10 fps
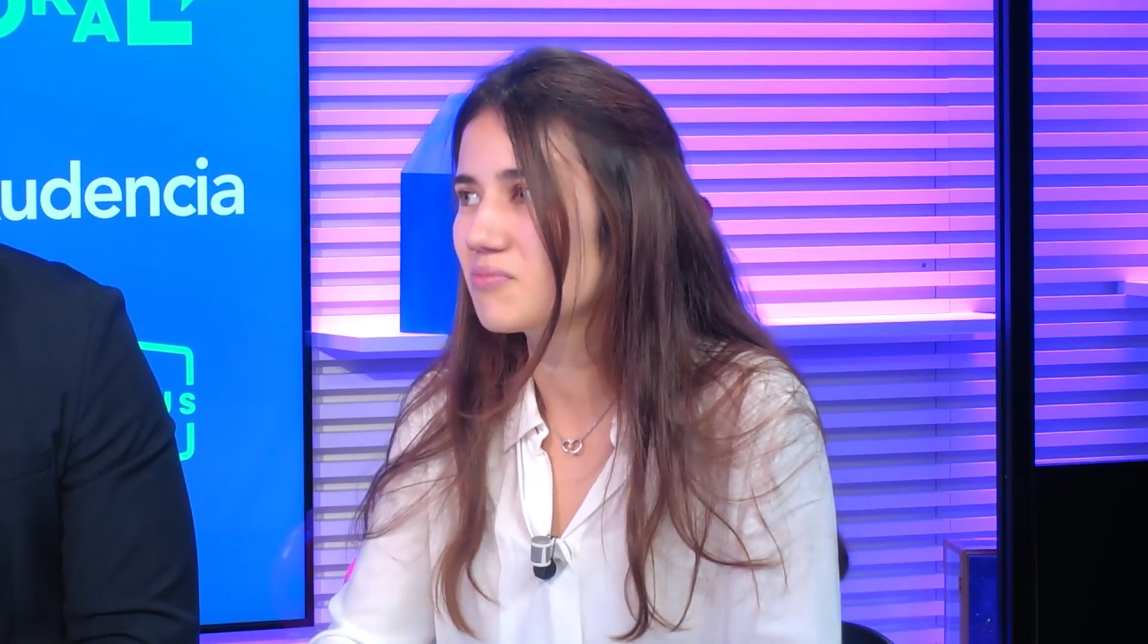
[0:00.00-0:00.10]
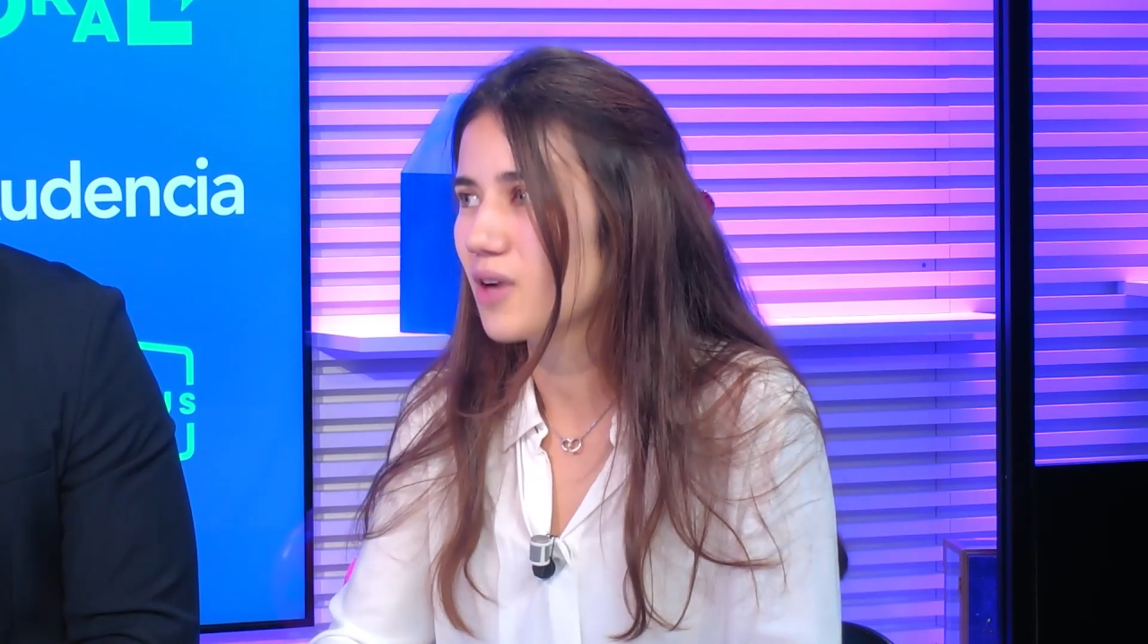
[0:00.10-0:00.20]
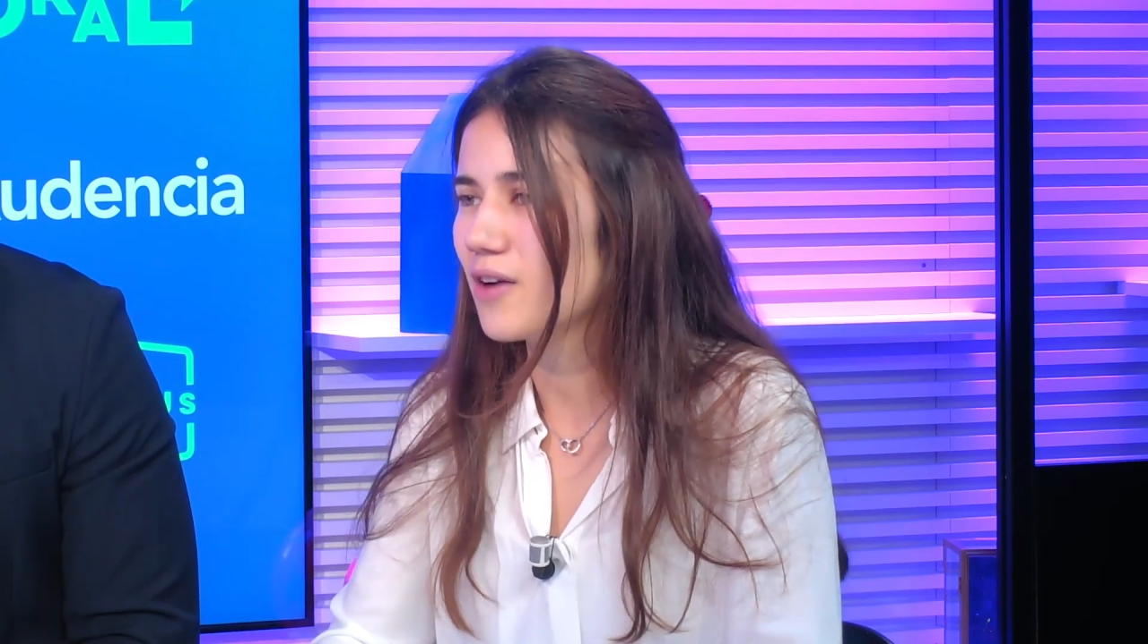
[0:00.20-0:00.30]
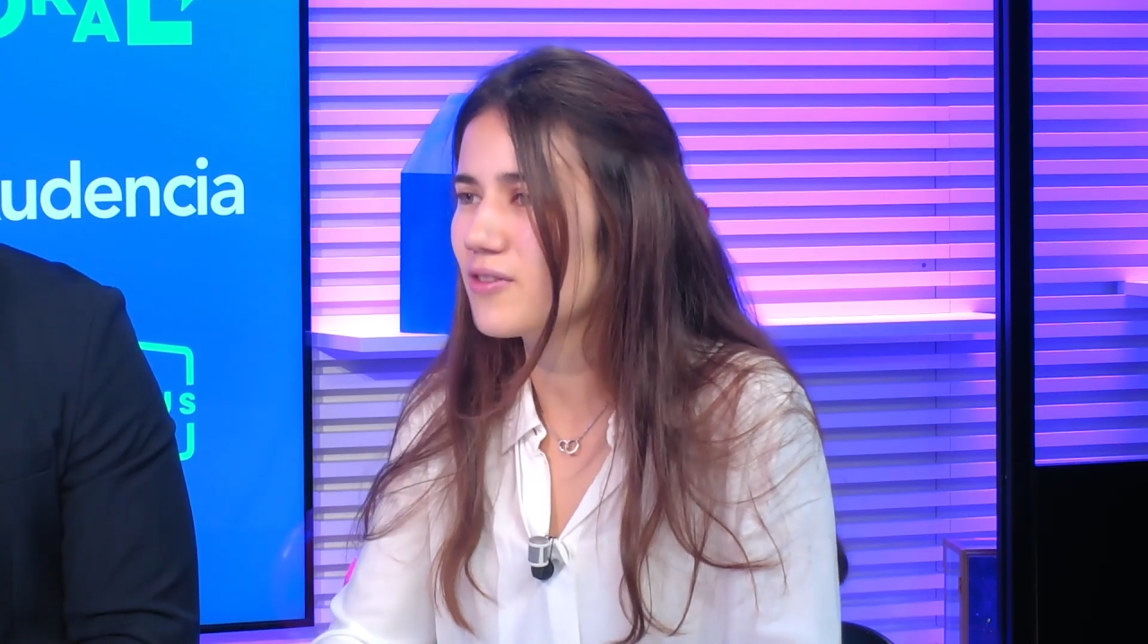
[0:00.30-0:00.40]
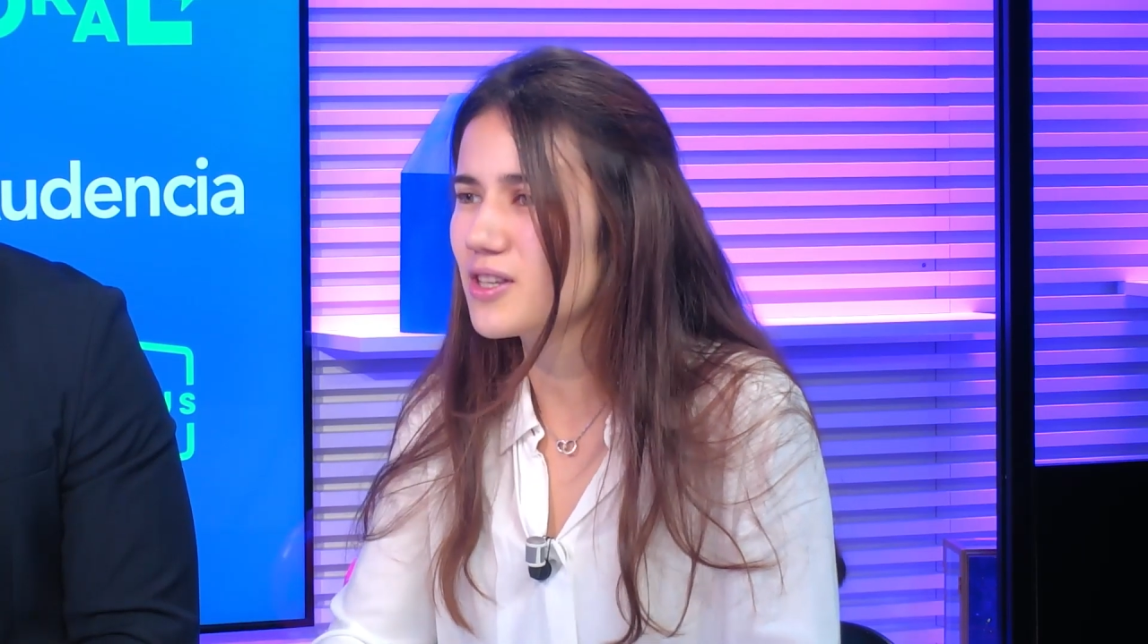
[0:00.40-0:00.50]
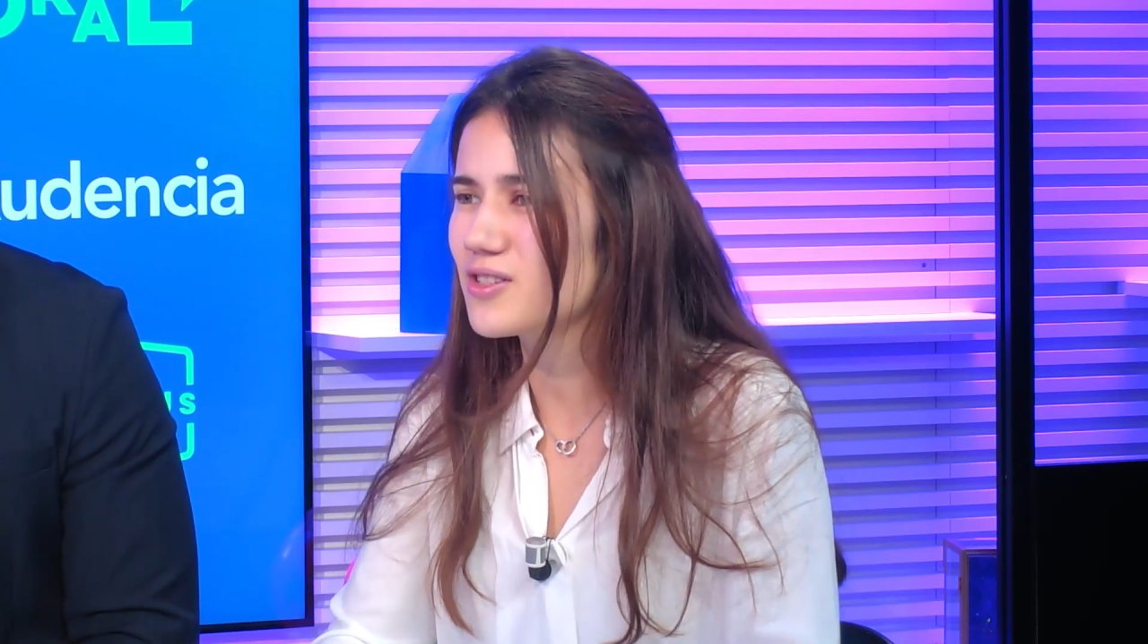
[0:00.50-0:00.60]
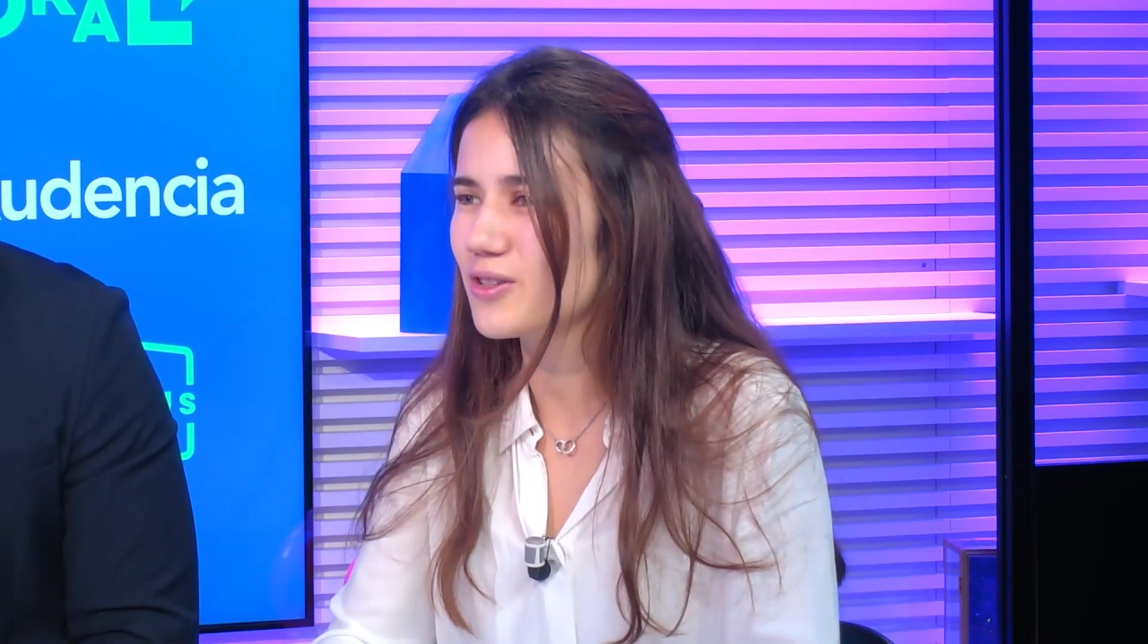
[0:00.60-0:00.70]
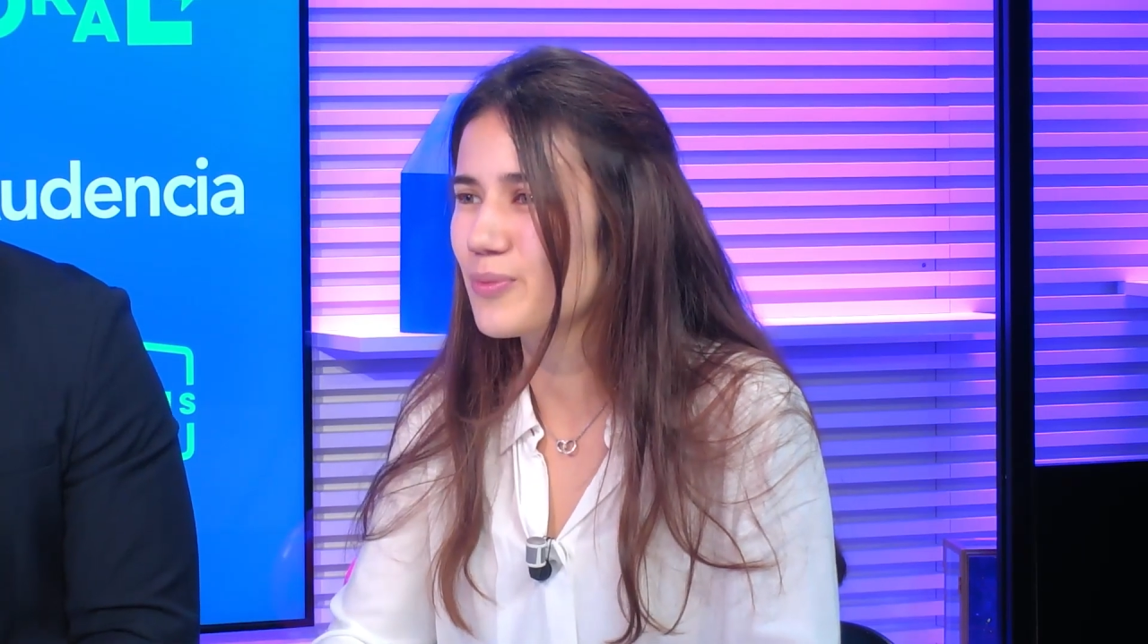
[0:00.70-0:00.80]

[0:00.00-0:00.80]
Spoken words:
I think it's an